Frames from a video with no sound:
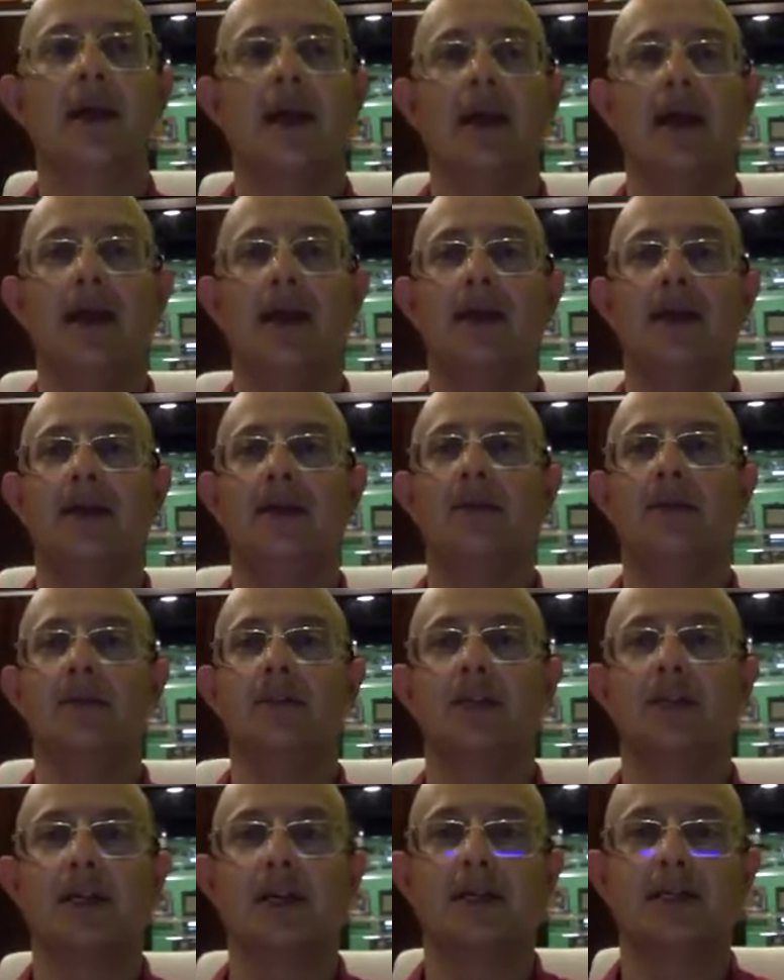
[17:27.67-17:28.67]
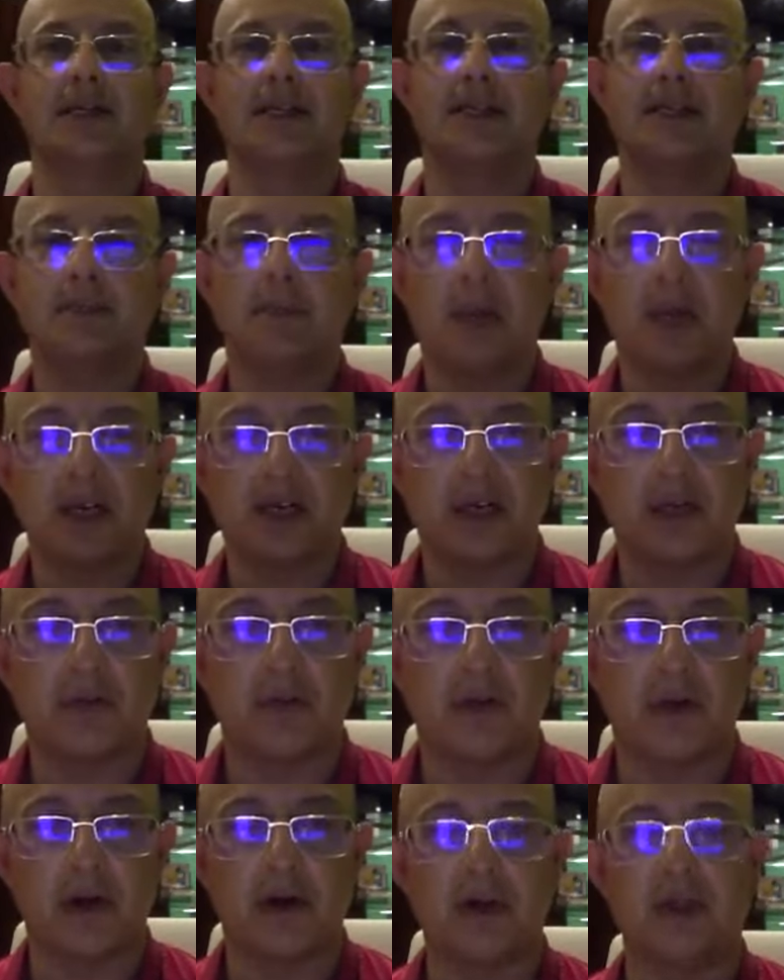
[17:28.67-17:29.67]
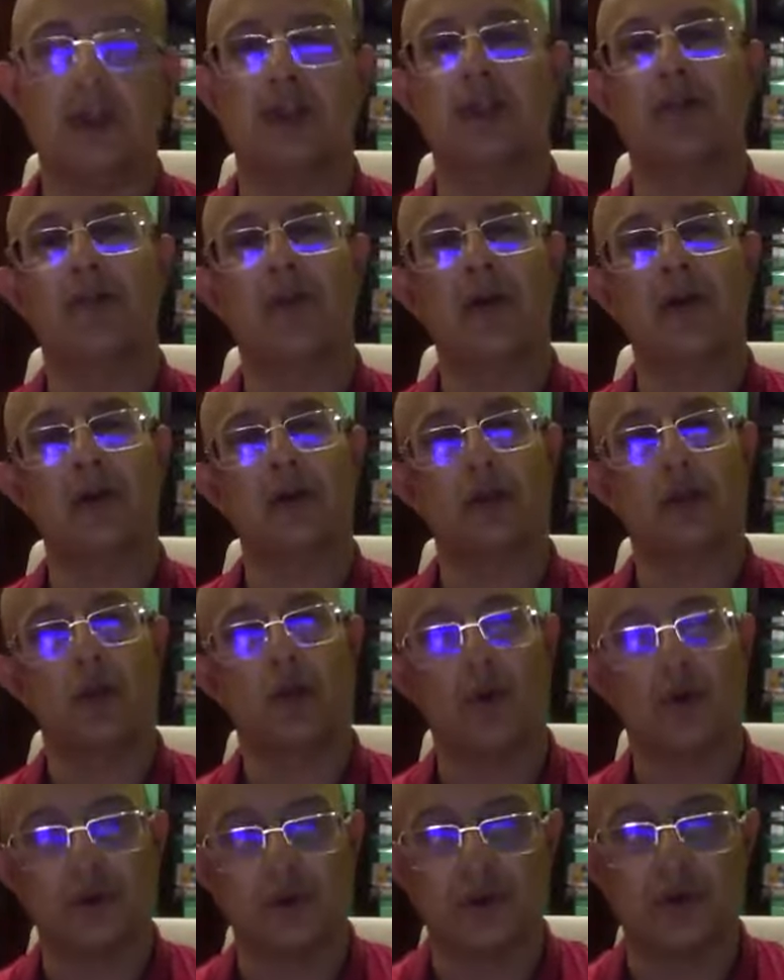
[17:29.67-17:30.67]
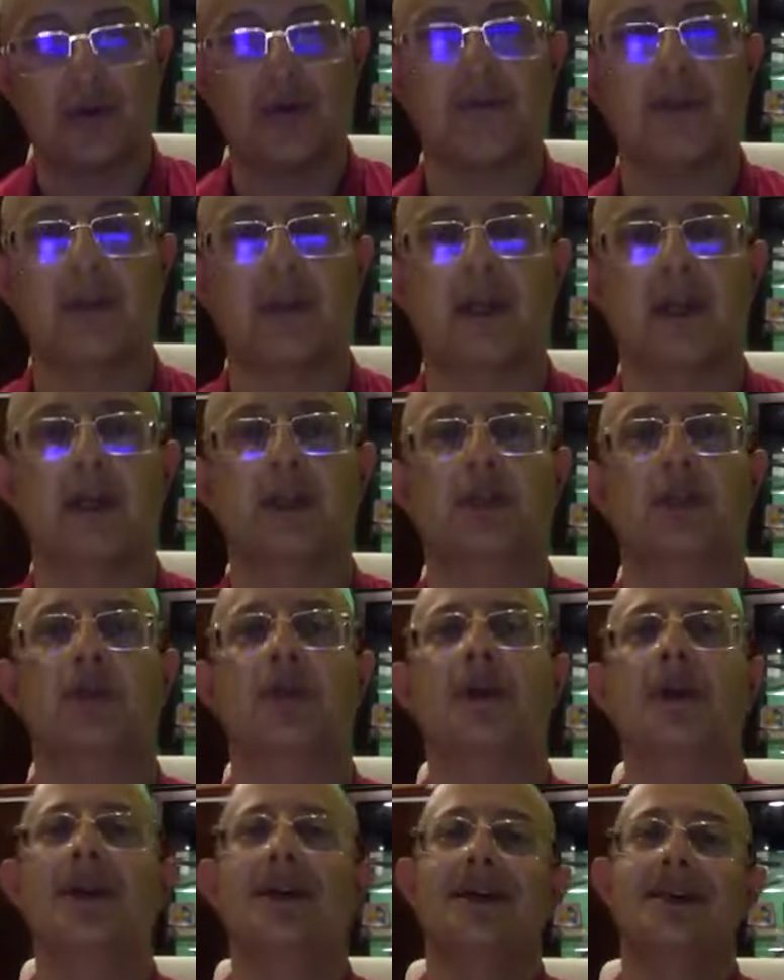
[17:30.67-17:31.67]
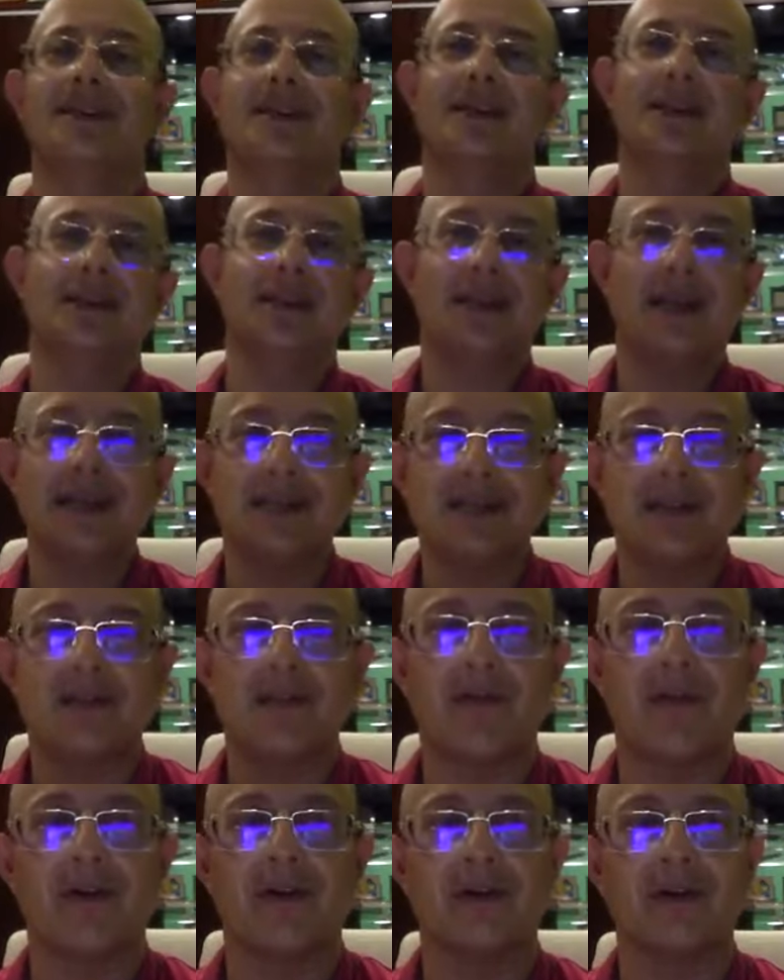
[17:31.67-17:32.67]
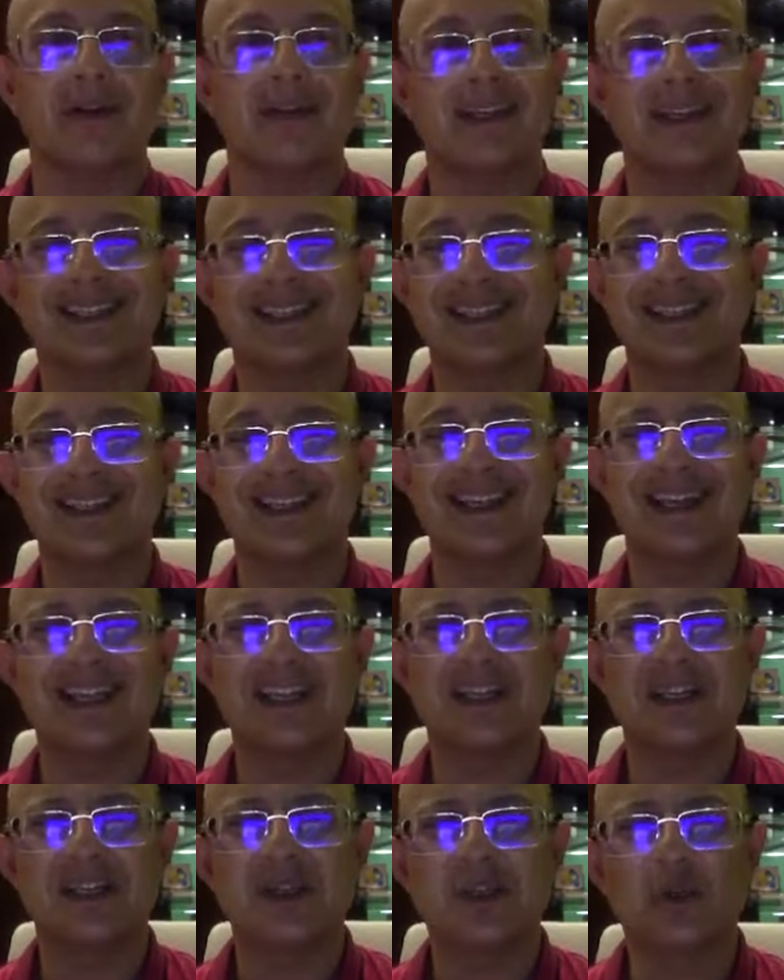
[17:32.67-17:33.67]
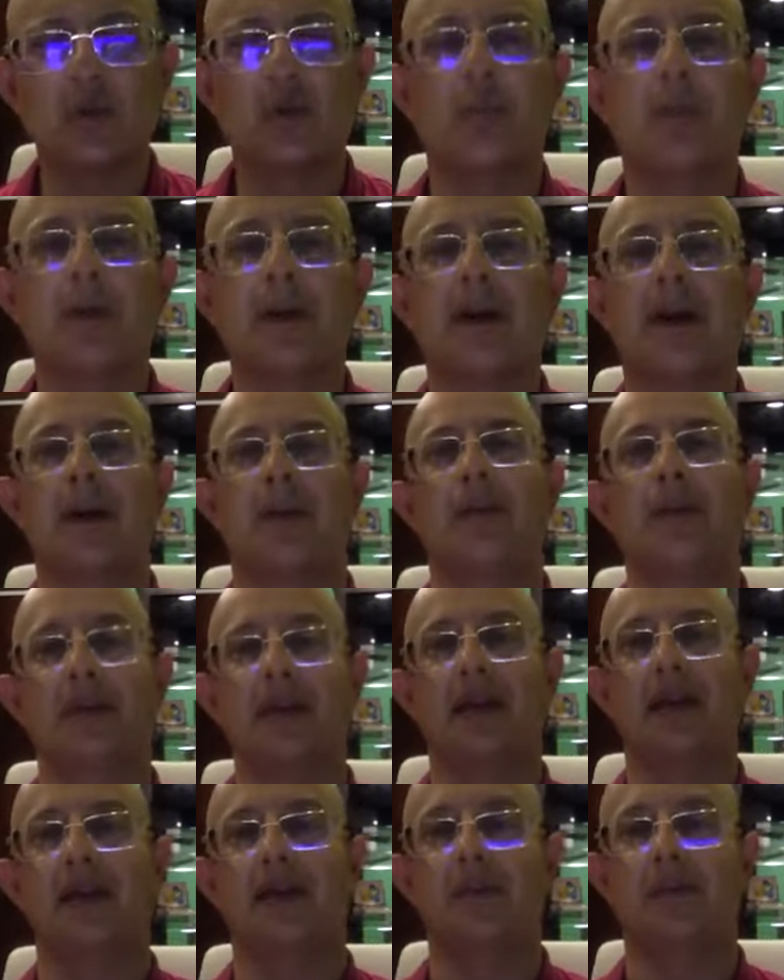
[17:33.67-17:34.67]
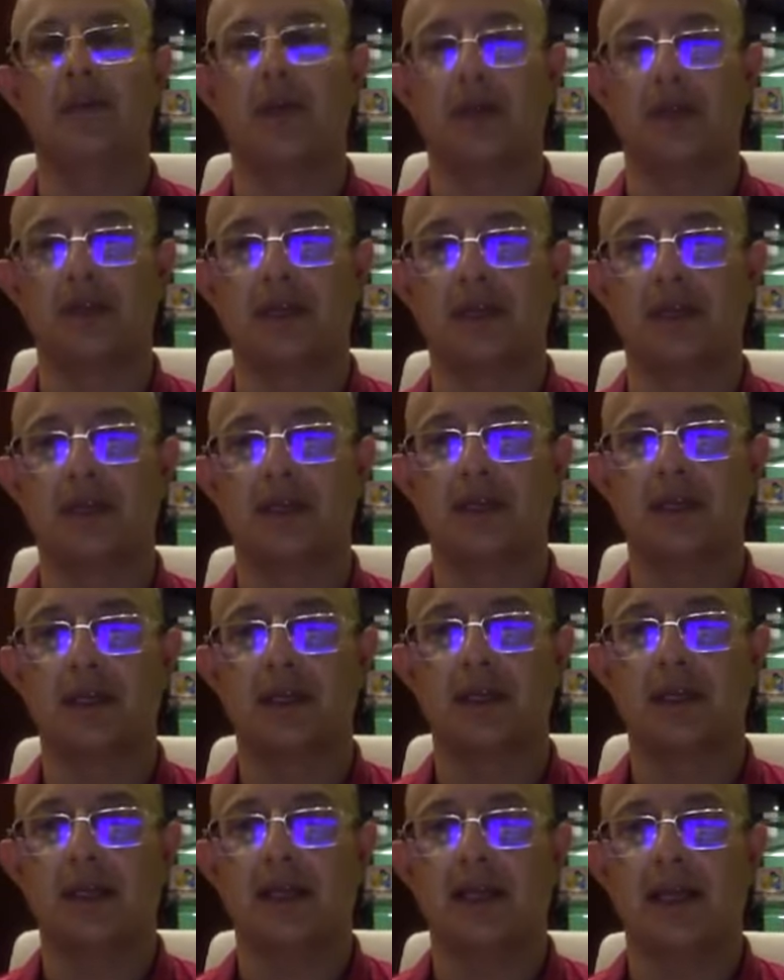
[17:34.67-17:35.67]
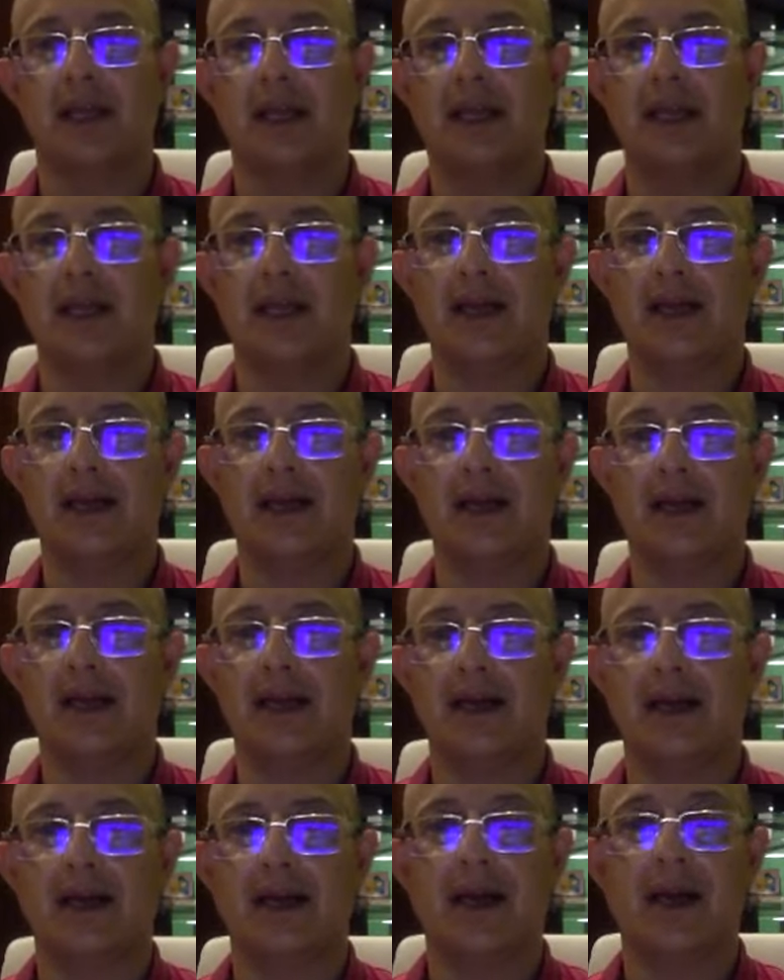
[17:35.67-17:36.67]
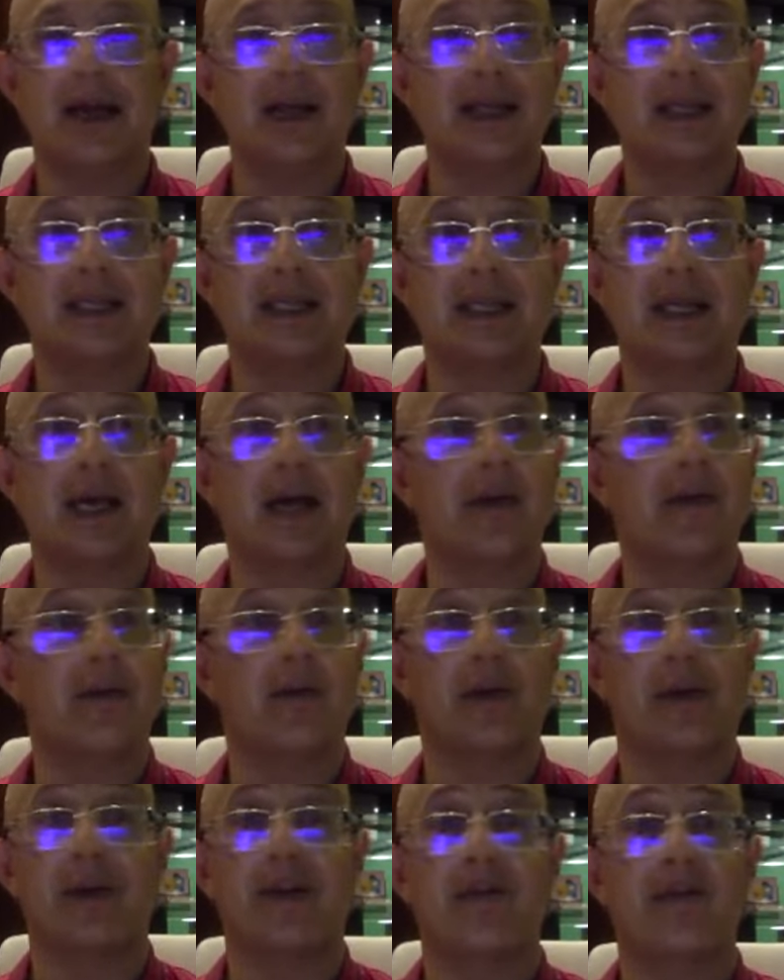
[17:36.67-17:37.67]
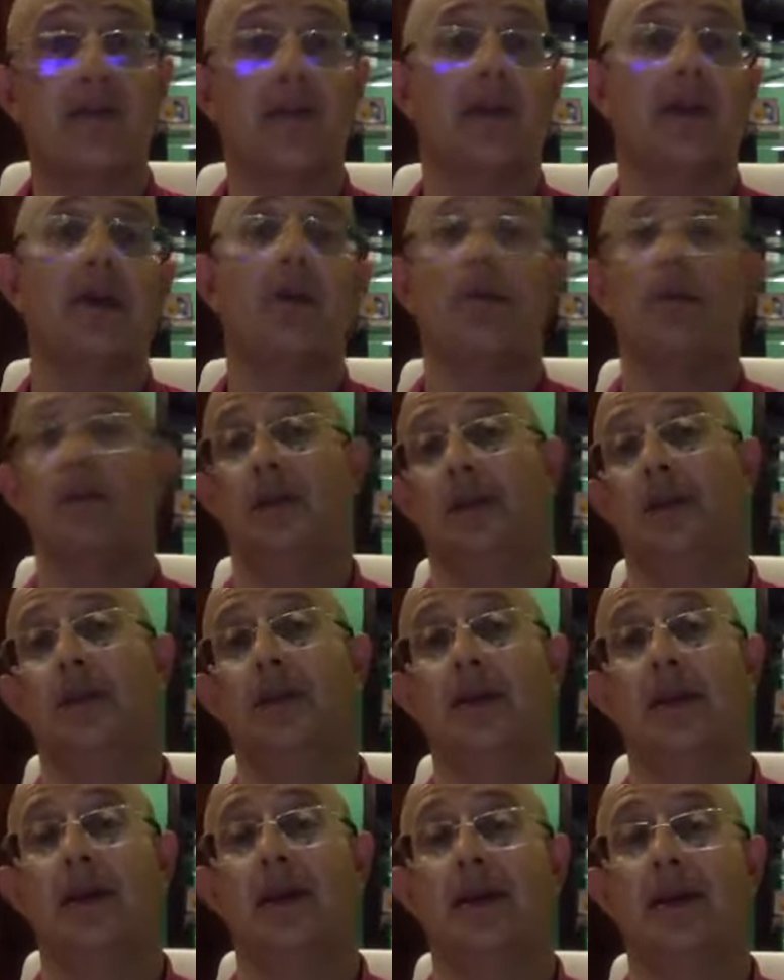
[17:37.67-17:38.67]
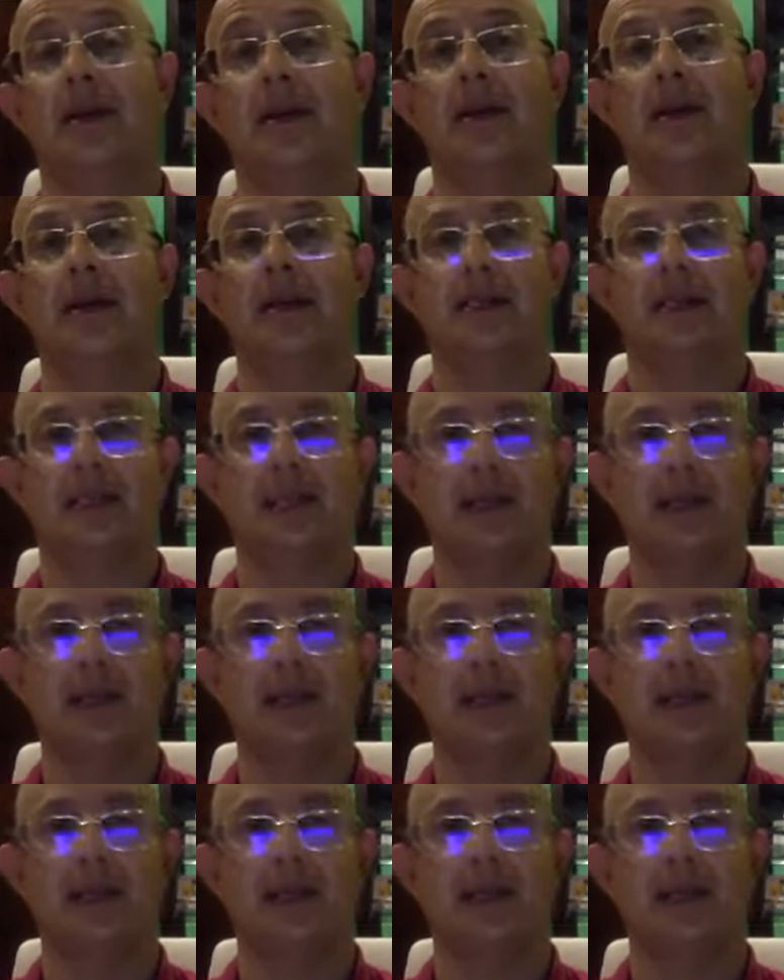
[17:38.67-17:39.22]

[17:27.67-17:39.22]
and everything else is special varnish. Varnish also give a texture. Then another varnish. It's super complicated process. And honestly, I was giving up on it. Like last